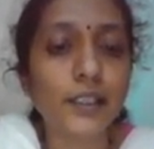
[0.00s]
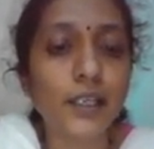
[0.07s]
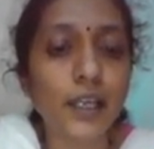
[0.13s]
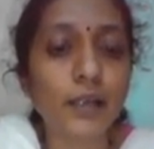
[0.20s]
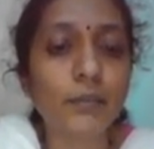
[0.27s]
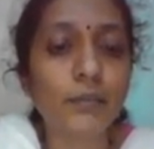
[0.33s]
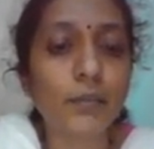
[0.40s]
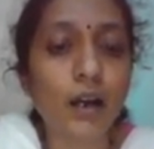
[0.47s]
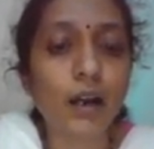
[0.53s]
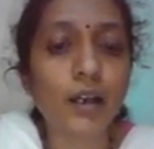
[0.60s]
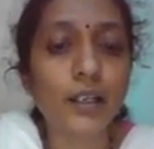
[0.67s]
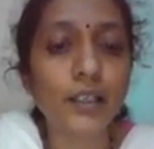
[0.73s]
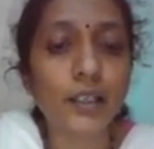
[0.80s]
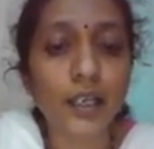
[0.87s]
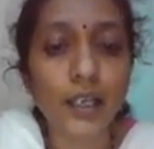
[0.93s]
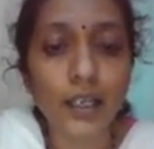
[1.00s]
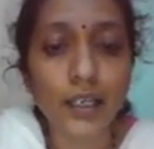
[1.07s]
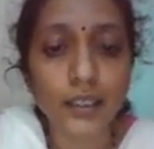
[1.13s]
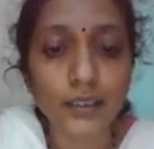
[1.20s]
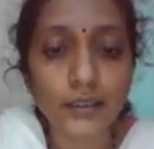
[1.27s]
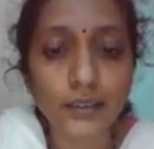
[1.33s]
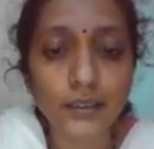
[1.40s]

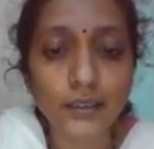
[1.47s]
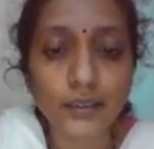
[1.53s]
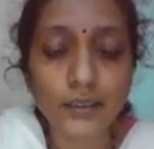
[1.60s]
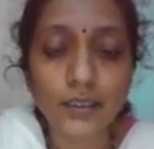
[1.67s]
TDMI-S